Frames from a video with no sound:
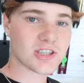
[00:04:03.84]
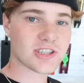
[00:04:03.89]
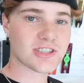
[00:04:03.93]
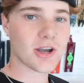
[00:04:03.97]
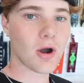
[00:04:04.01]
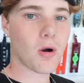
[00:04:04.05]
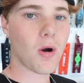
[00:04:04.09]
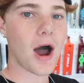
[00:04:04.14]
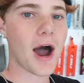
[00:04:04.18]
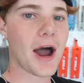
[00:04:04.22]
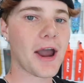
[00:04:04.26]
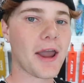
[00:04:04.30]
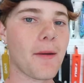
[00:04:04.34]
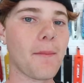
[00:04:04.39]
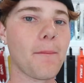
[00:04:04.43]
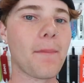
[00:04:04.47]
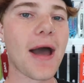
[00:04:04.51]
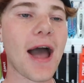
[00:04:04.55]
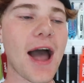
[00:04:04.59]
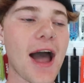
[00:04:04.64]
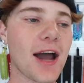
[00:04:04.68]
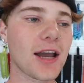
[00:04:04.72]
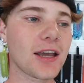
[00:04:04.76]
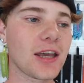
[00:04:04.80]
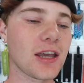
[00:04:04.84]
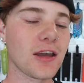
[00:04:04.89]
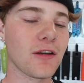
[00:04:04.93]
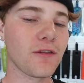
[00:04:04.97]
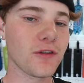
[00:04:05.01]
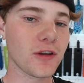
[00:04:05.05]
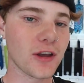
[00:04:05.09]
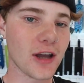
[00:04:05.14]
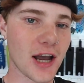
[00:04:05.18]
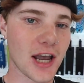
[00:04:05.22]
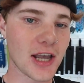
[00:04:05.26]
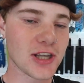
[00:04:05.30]
so I am back. If
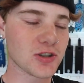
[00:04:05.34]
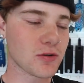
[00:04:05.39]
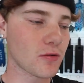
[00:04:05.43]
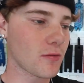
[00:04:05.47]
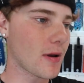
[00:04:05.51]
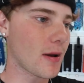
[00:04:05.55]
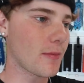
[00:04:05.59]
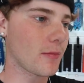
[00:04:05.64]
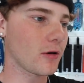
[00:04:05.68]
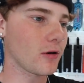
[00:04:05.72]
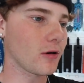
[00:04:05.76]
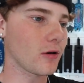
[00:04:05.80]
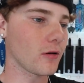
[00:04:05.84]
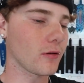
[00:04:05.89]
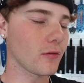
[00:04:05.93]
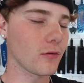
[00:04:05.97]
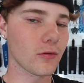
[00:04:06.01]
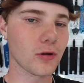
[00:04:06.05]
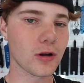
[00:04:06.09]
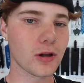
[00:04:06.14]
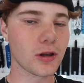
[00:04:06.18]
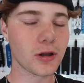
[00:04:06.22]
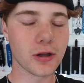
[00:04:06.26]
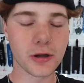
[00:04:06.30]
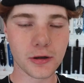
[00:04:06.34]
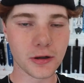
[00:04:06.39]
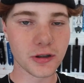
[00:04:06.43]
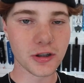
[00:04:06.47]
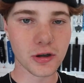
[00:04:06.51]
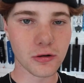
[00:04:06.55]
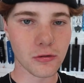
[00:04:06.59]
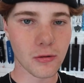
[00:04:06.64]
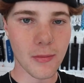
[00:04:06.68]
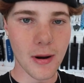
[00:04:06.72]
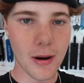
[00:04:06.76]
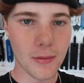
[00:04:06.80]
you guys remember, well, clearly
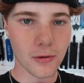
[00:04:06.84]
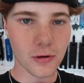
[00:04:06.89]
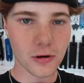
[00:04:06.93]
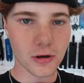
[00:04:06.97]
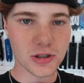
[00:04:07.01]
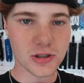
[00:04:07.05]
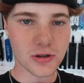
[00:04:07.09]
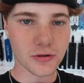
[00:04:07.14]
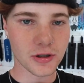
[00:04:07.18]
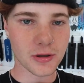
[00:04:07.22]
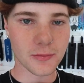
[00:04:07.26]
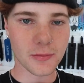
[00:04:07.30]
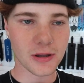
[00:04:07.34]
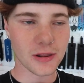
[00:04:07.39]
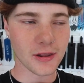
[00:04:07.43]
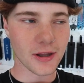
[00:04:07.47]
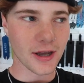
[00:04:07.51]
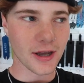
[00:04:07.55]
you remember. It's only been